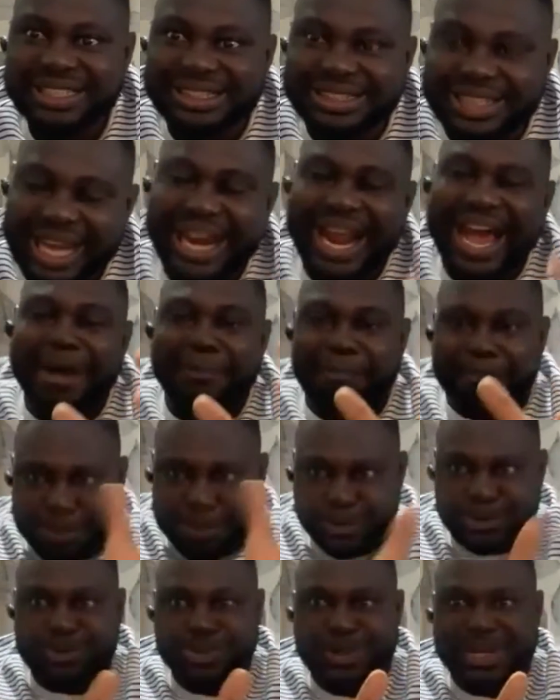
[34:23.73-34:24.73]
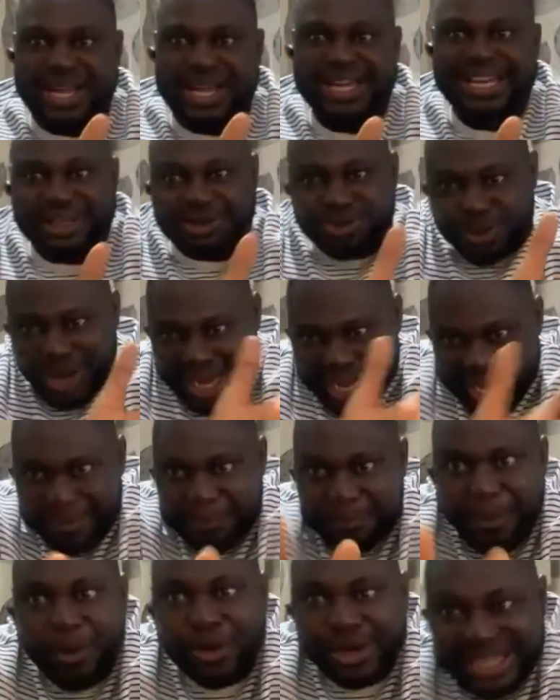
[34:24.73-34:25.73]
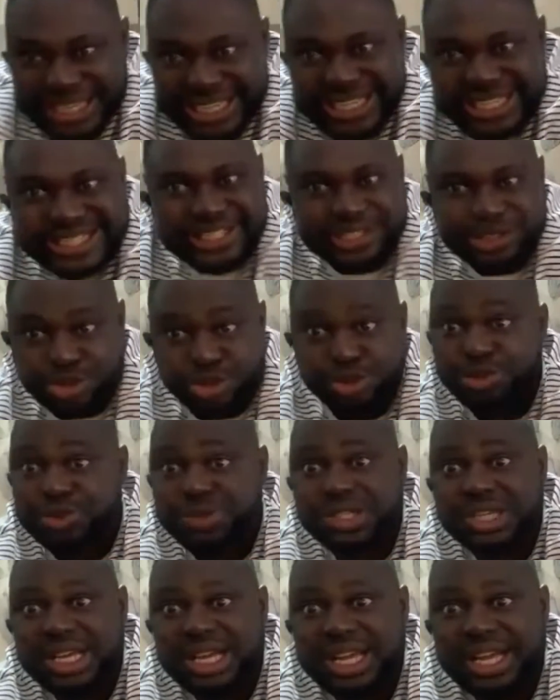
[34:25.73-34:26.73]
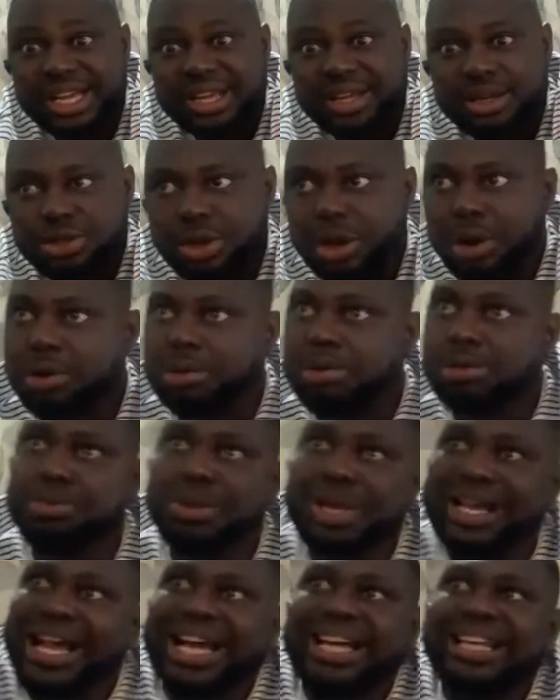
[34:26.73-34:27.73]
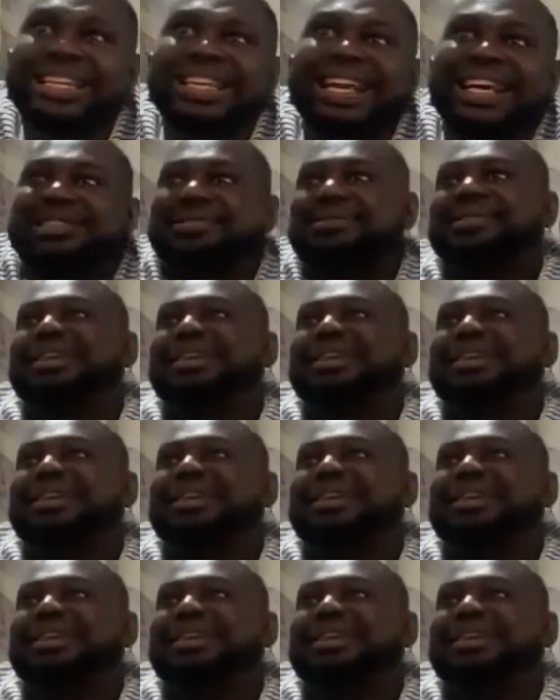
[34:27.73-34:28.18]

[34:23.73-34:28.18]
that are put together to clamp on these issues. So we can't just